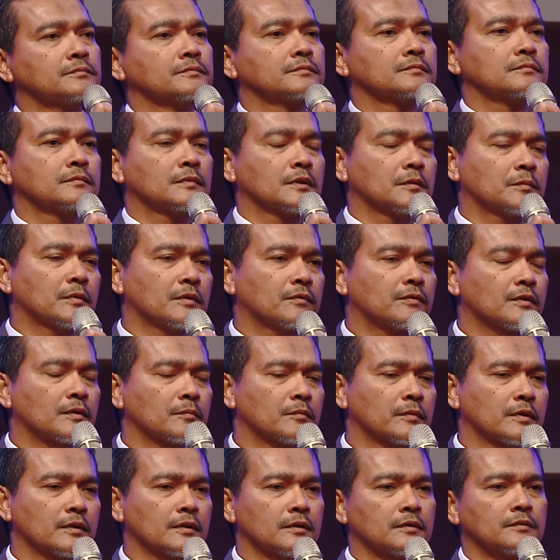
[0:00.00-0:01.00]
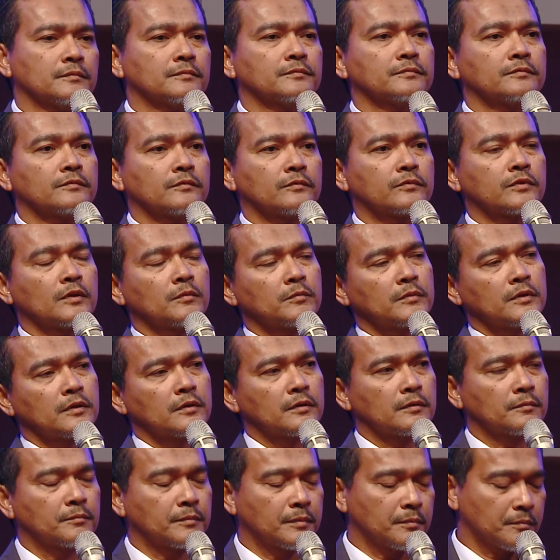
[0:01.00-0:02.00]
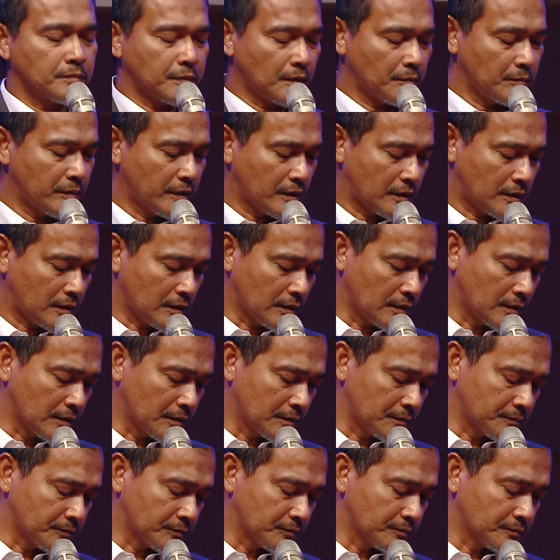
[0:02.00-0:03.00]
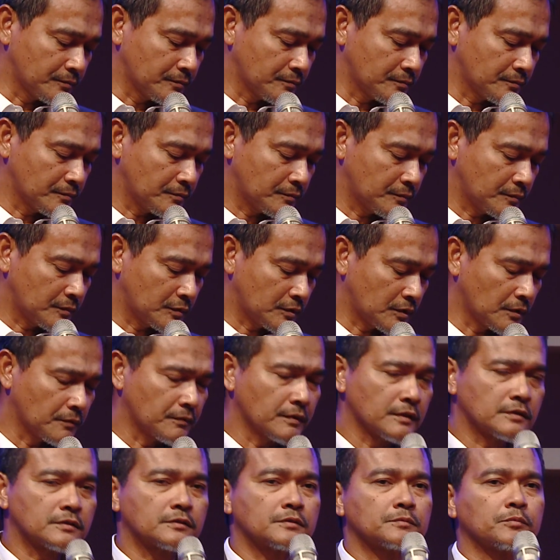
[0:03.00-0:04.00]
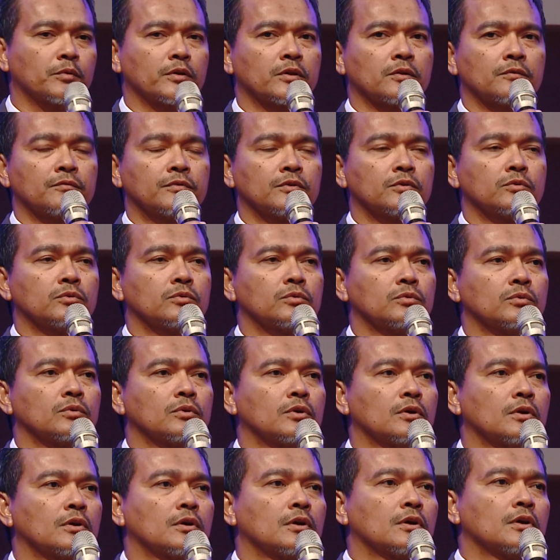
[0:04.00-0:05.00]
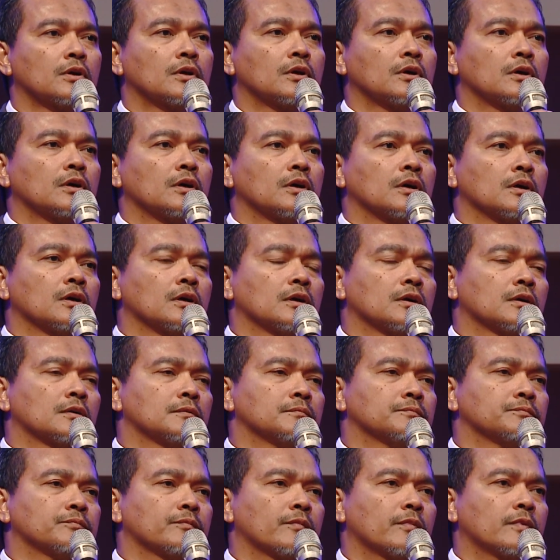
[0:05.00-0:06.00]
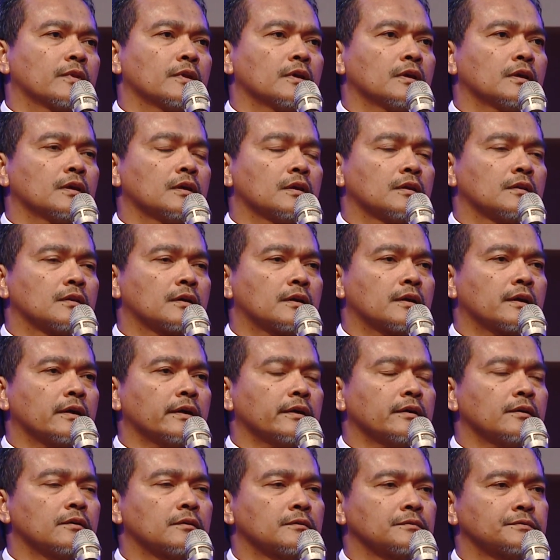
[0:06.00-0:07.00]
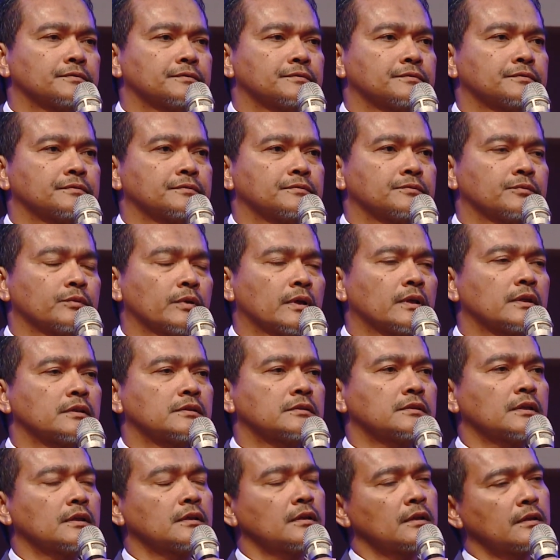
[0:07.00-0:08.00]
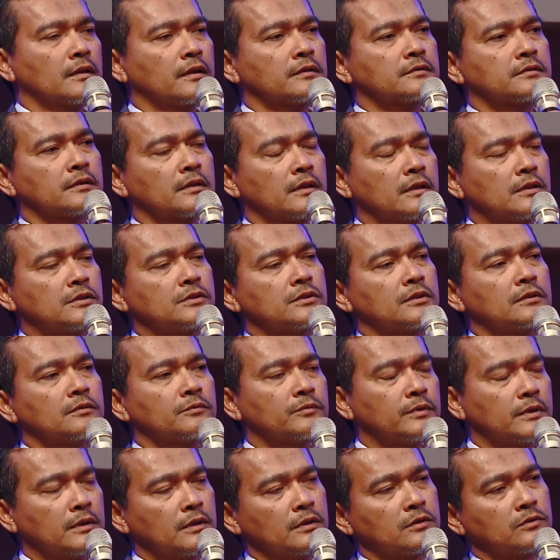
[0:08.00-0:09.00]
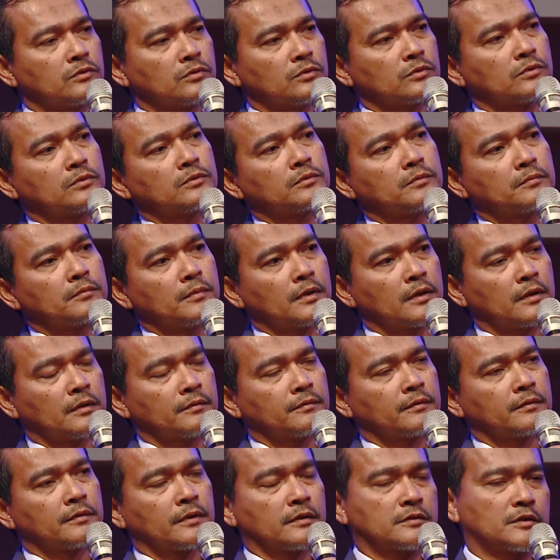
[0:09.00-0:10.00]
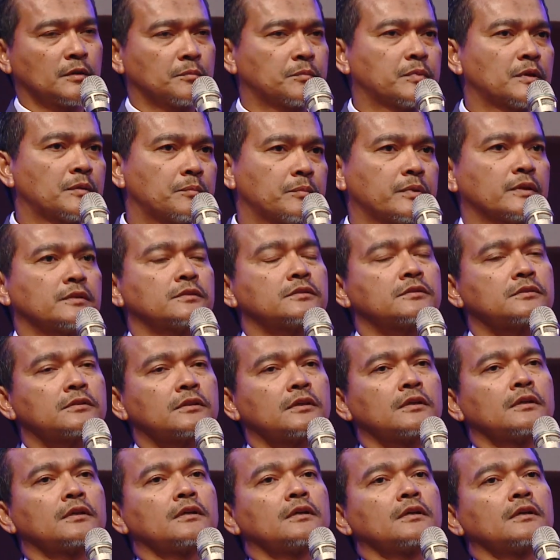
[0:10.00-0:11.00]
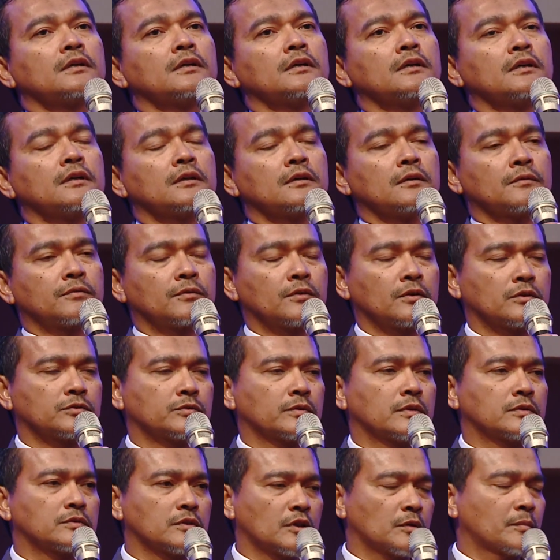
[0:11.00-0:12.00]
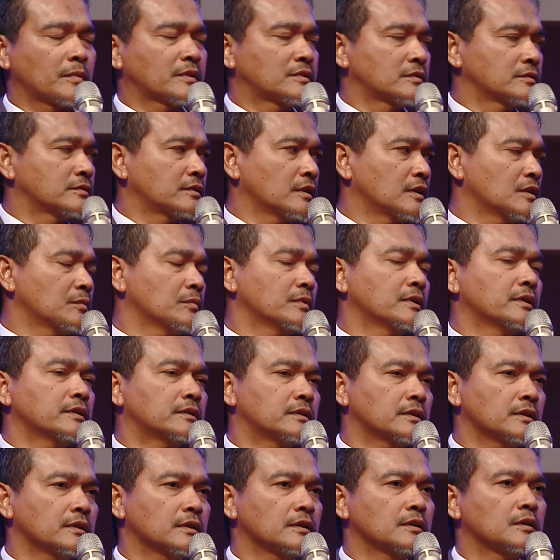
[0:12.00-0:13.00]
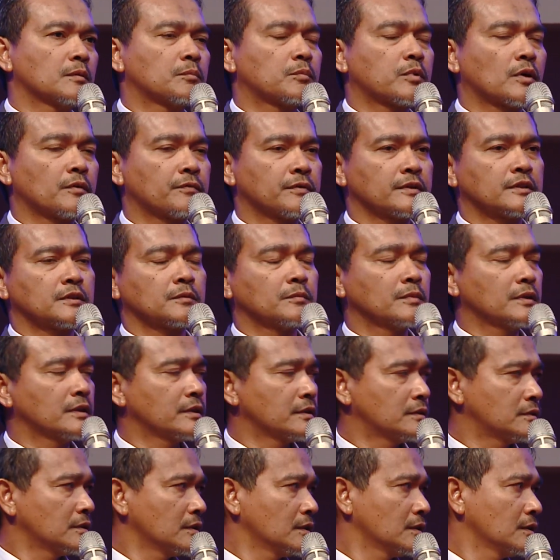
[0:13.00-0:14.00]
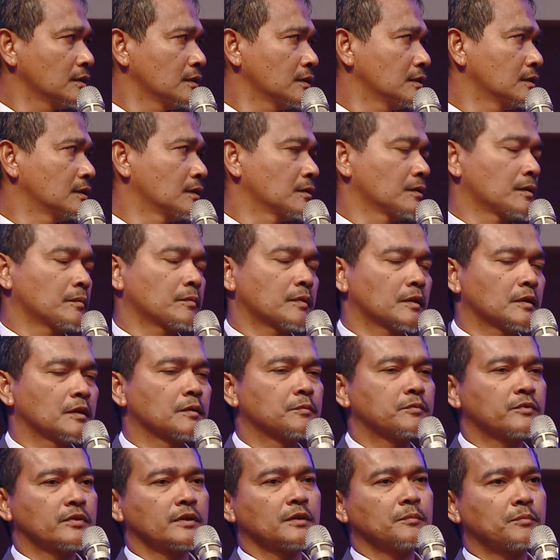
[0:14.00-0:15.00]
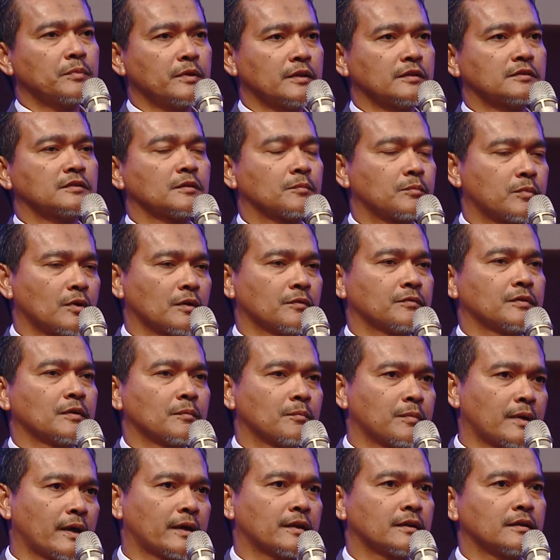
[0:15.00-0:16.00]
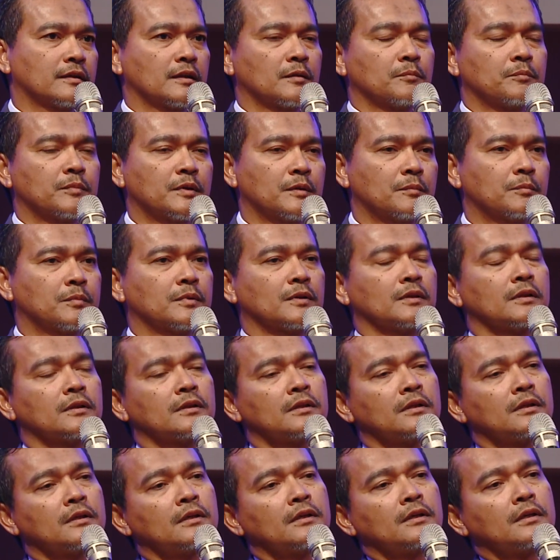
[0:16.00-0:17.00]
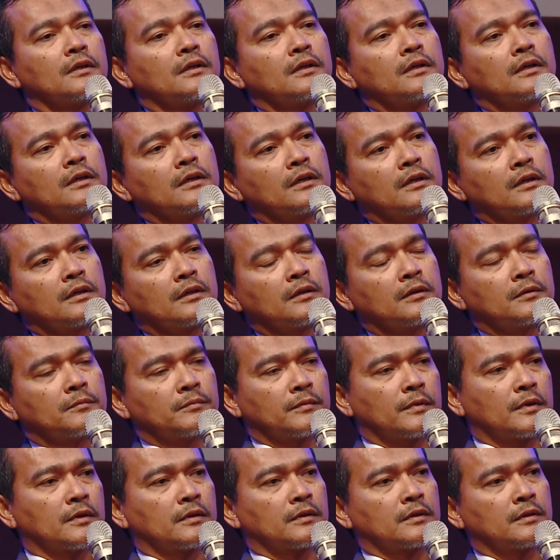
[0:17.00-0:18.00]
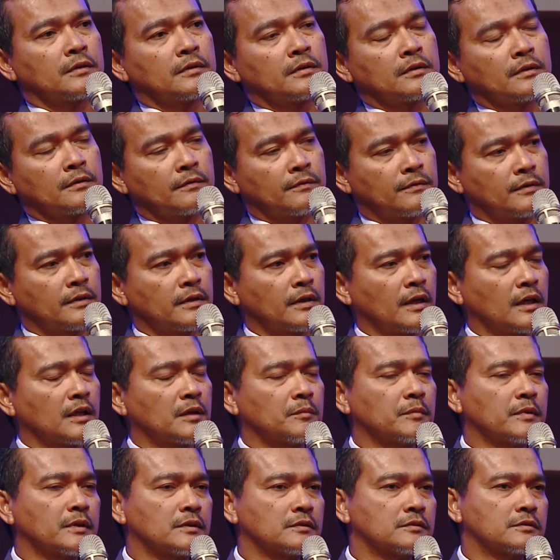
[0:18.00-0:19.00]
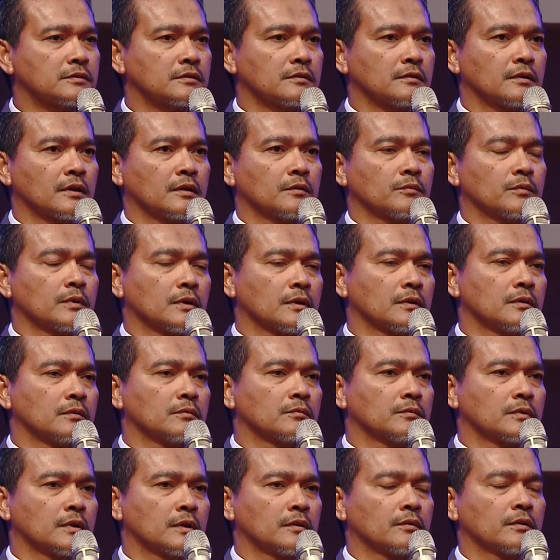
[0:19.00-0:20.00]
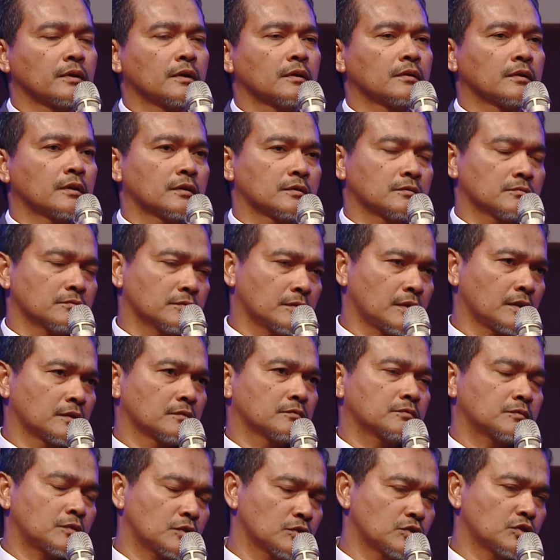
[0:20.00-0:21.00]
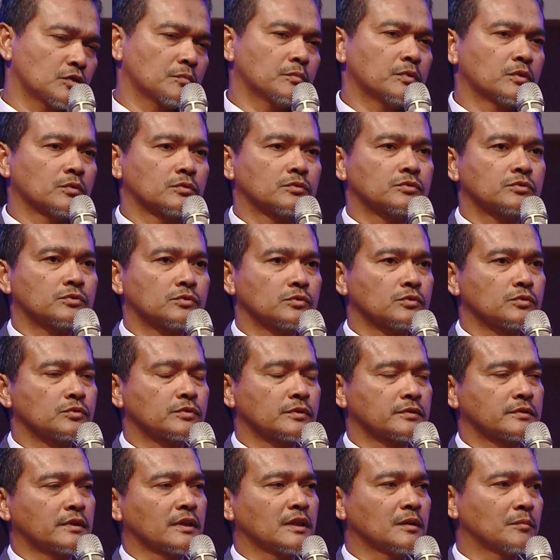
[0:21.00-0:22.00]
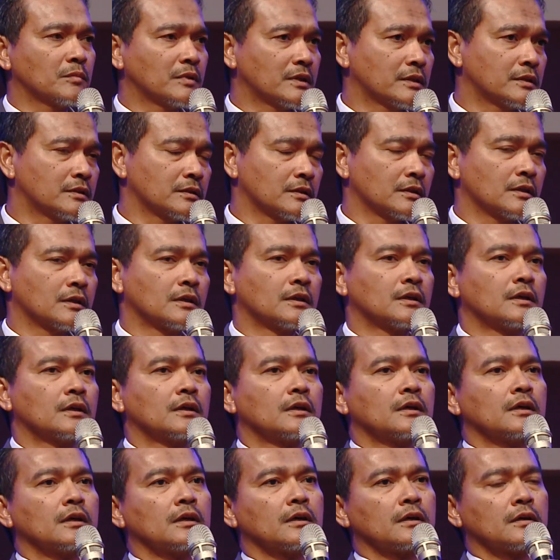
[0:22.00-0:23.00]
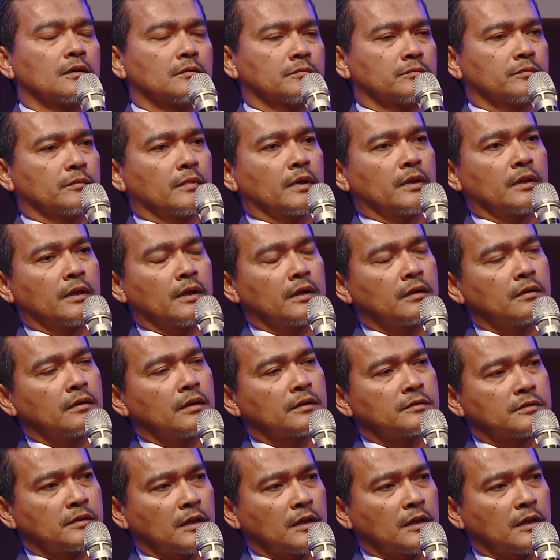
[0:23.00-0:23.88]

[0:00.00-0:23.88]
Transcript: maybe from the public service point of view, the kind of, we understand that as a nation, we need to, there's a purpose. Of course, when we talk about sustainability, the profitability, the 3 Ps, the profit, planet, and people, the 3 elements that contributes to sustainability. And then as